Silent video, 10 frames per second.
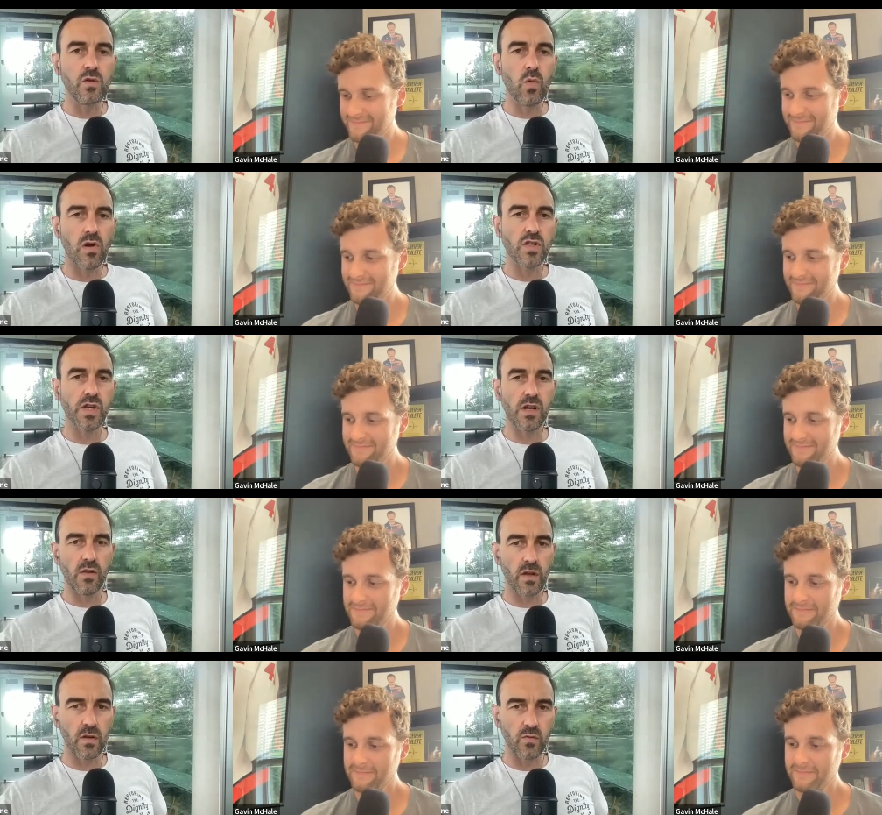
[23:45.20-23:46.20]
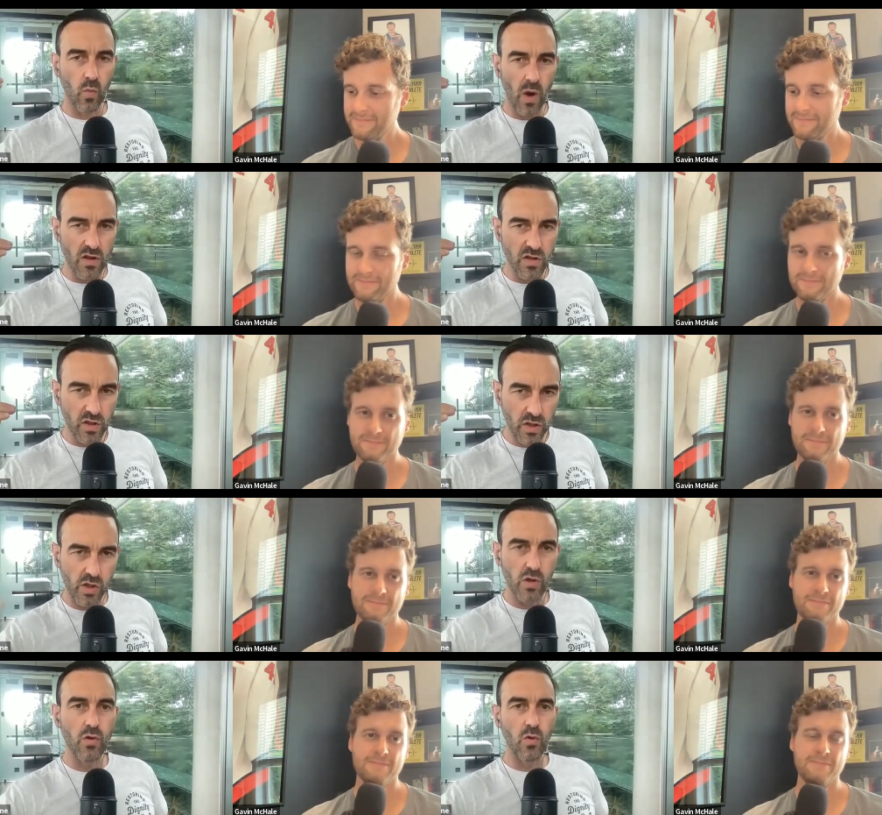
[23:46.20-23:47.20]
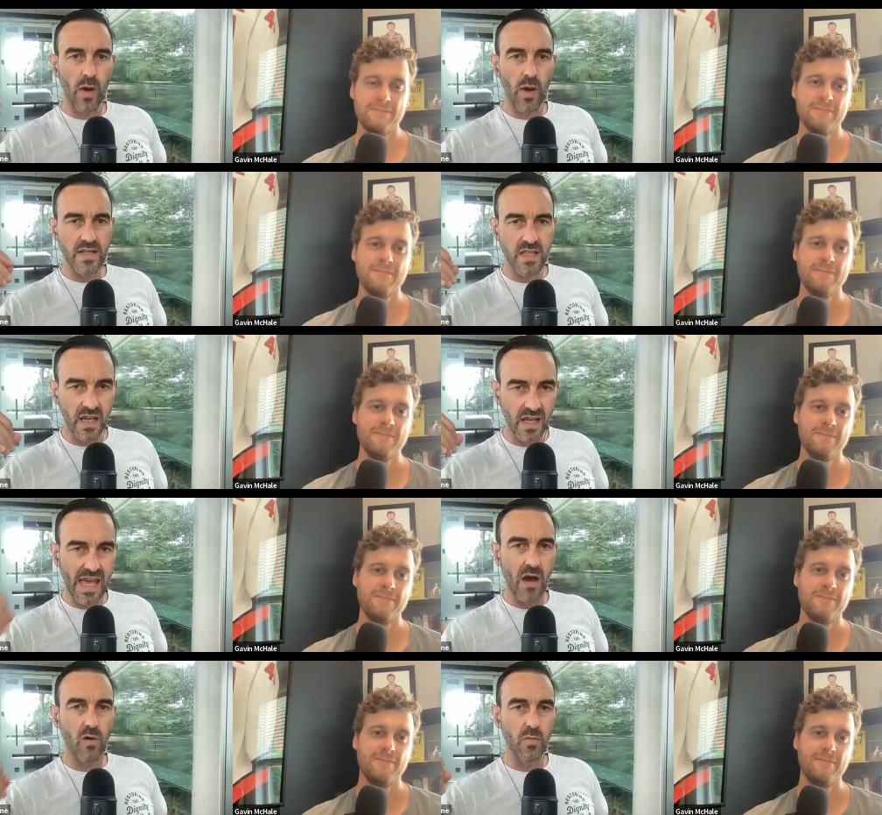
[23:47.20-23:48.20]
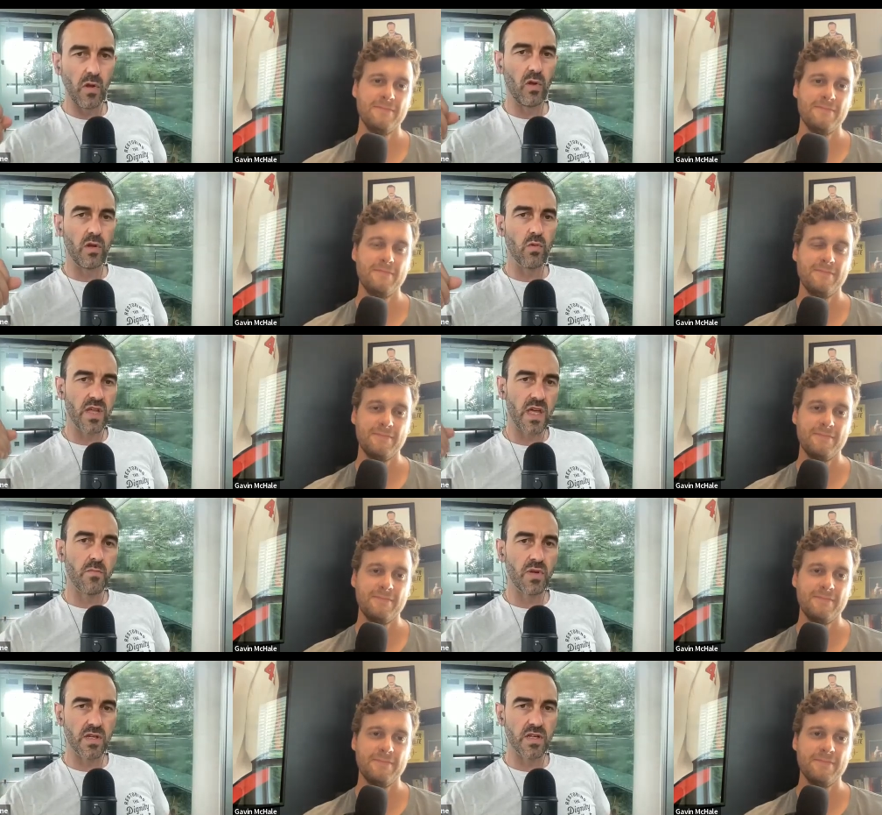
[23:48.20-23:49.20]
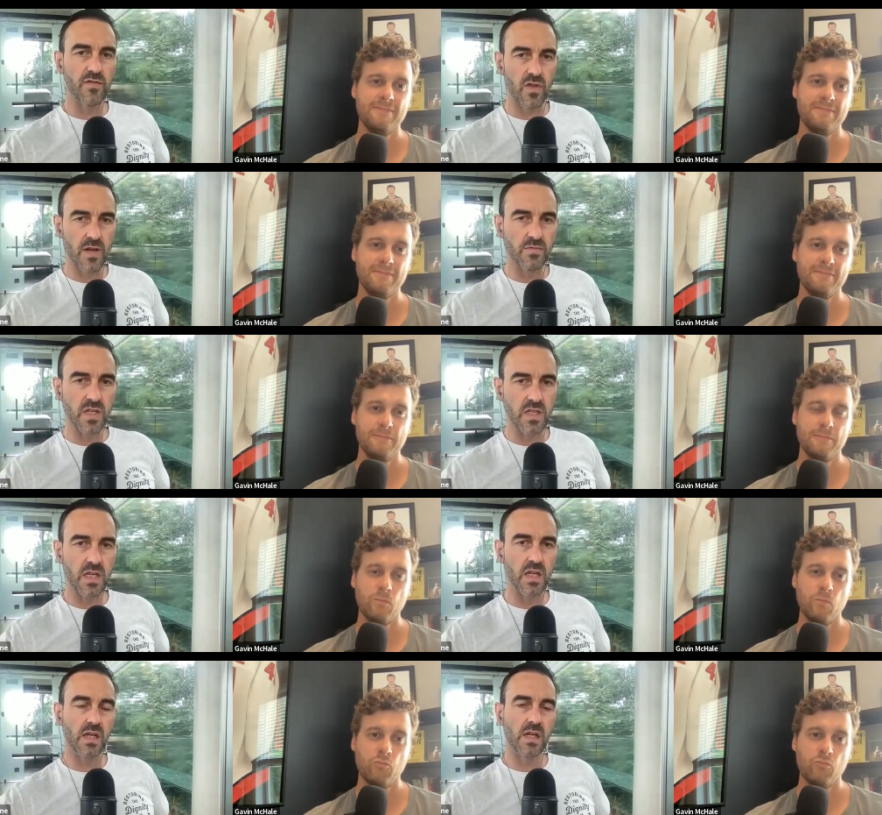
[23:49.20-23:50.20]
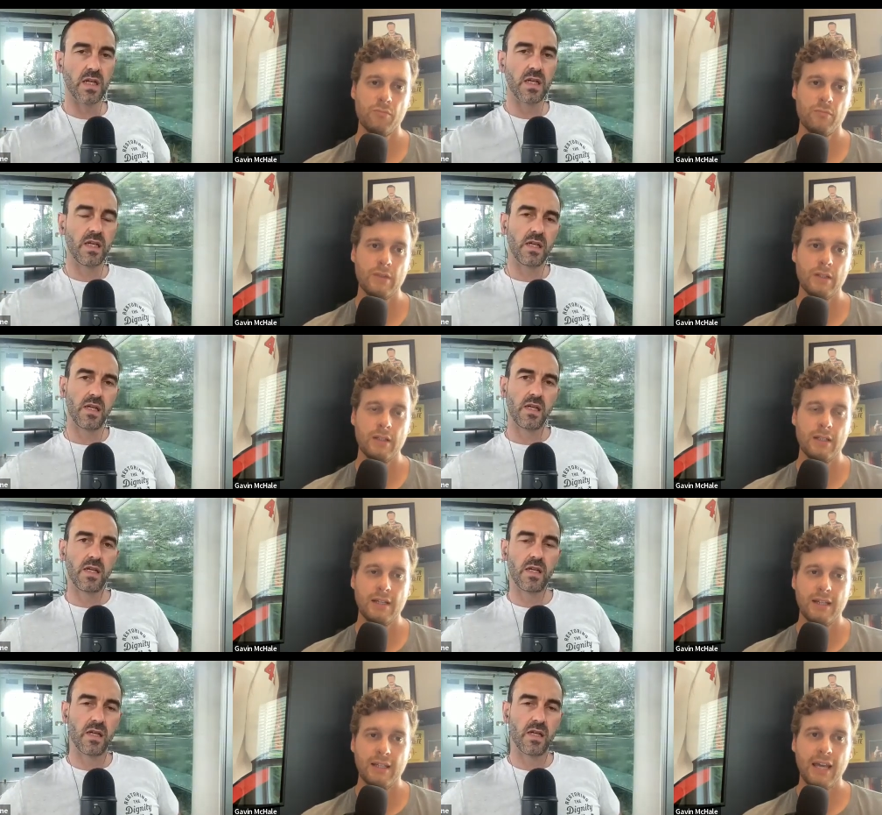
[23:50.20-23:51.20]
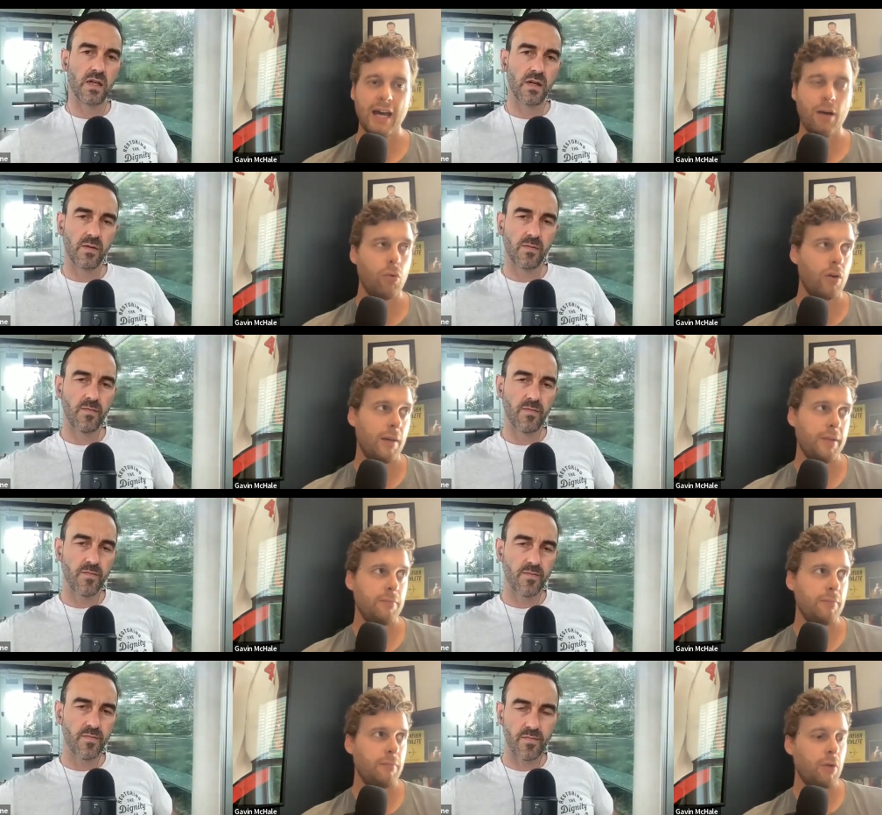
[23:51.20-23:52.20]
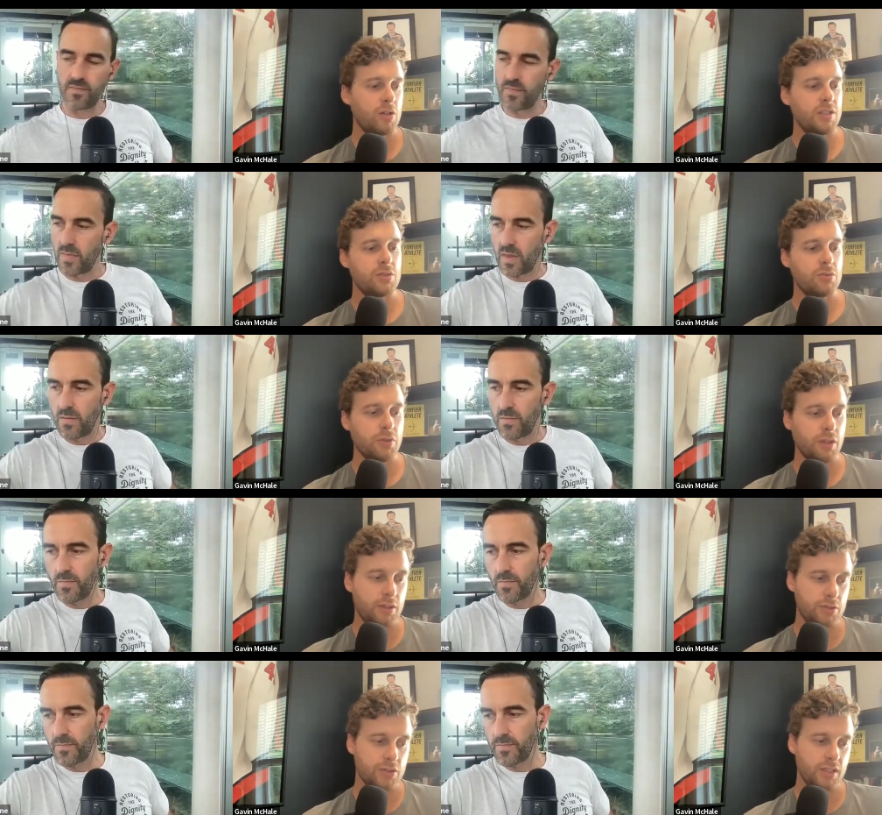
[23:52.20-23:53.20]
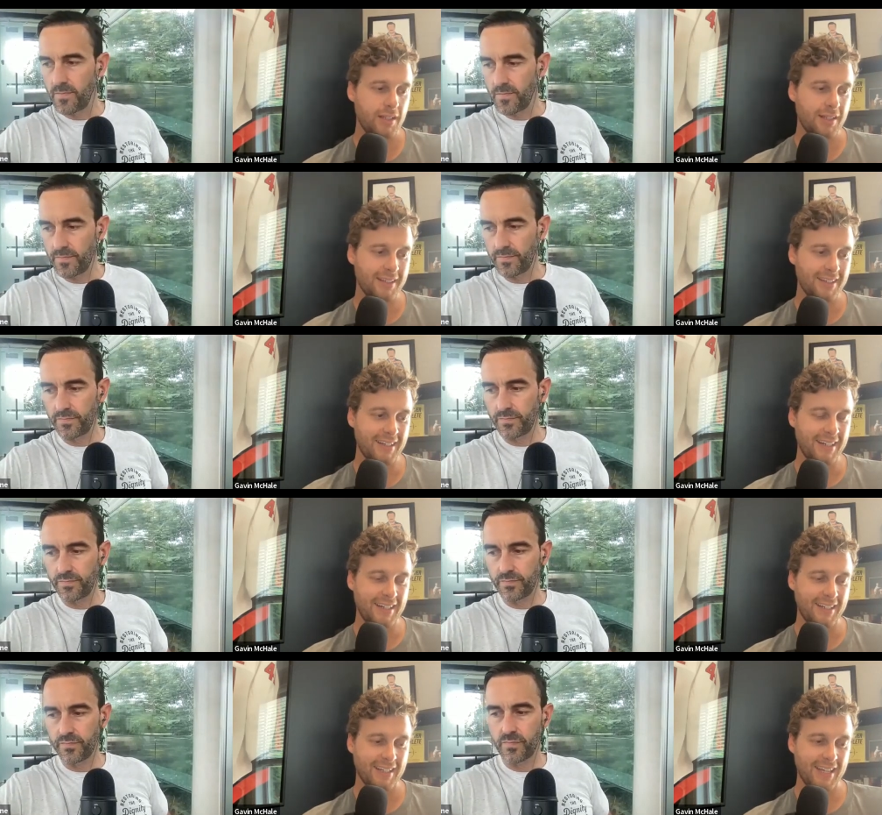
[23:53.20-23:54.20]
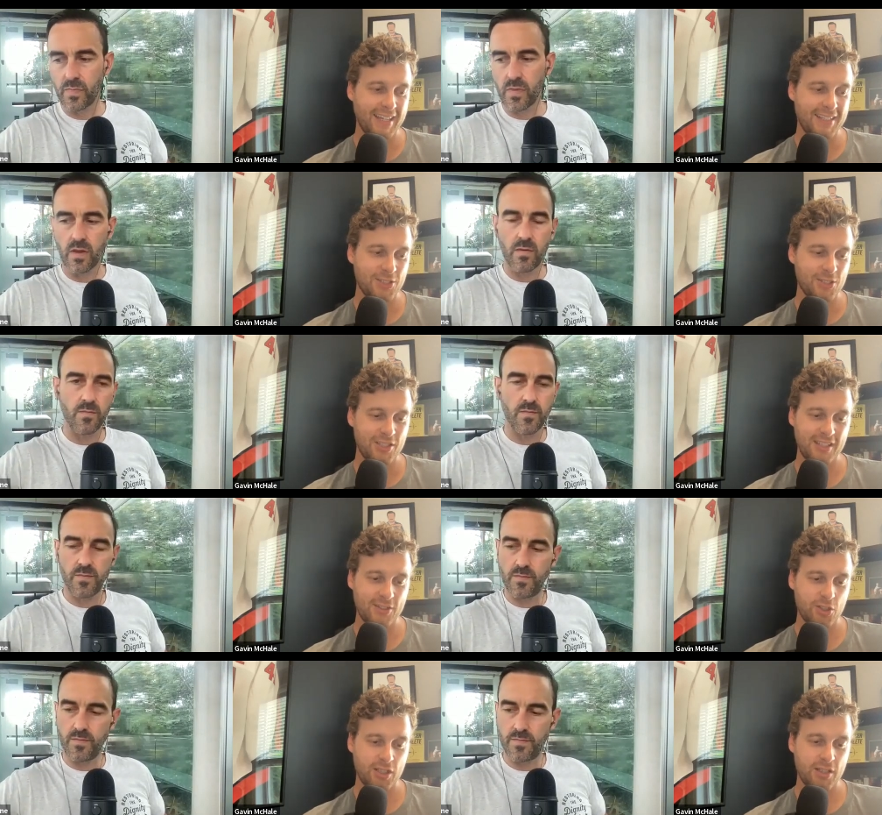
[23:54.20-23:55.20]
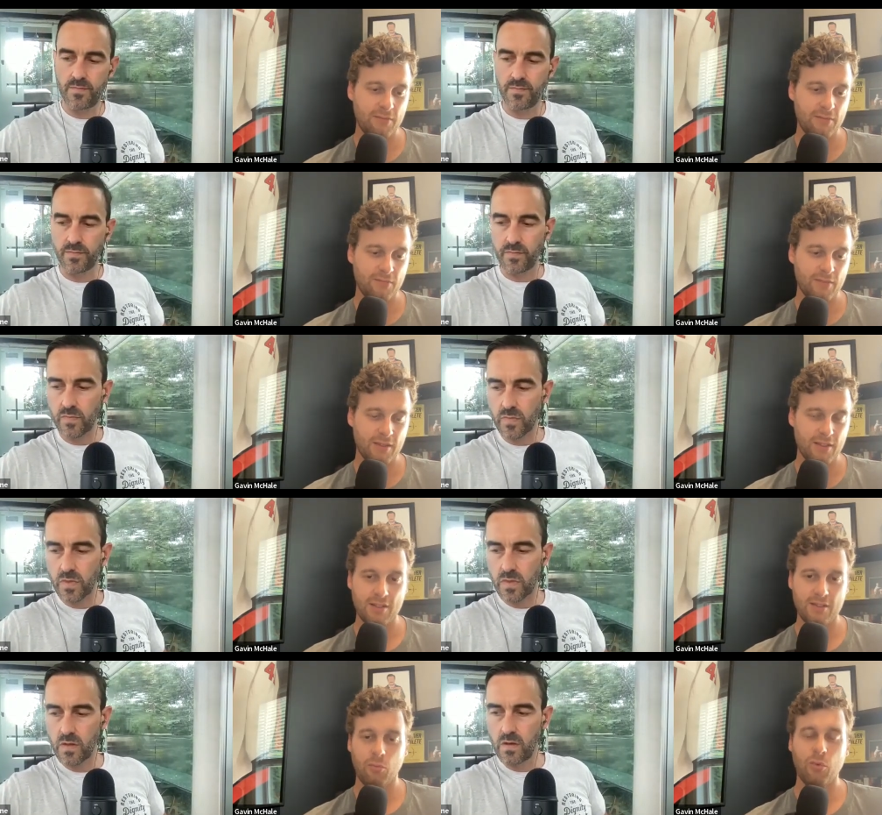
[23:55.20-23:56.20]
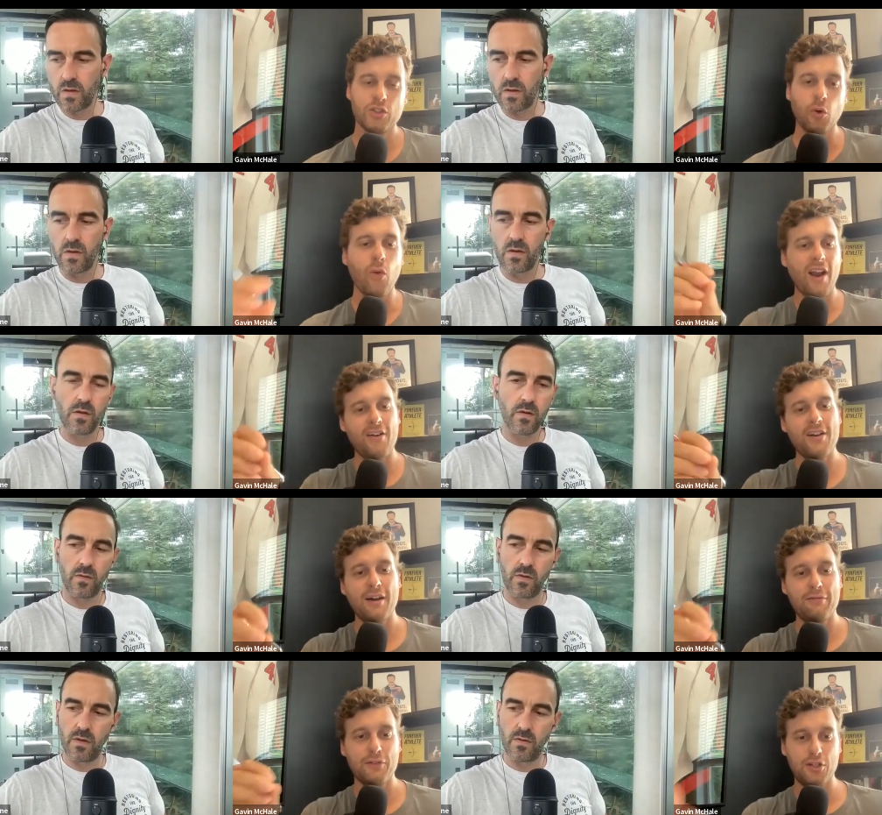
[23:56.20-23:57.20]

Speaker 1: you want to share like where you as the accountability were the impetus for them succeeding
Speaker 2: yeah, well, I mean, Marcy's a really interesting uh, case. She she was aware enough